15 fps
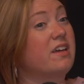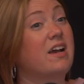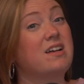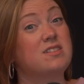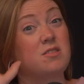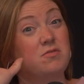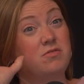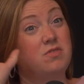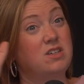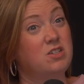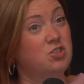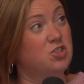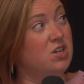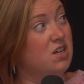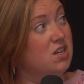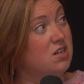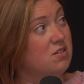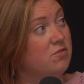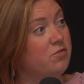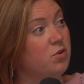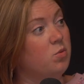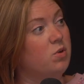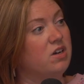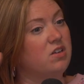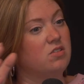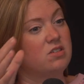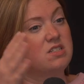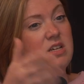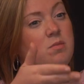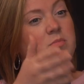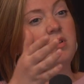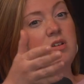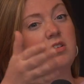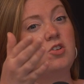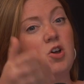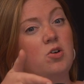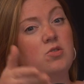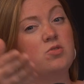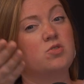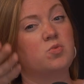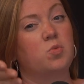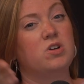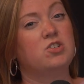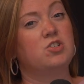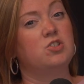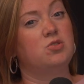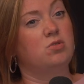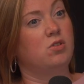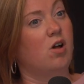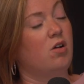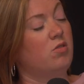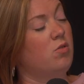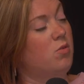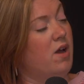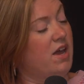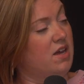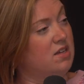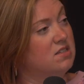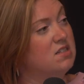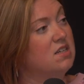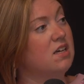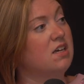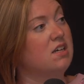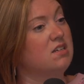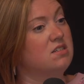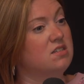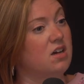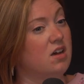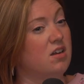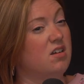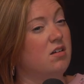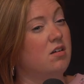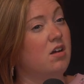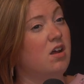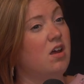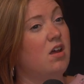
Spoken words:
like has a vision for what it looks like, but knows what to do along the way to get it done.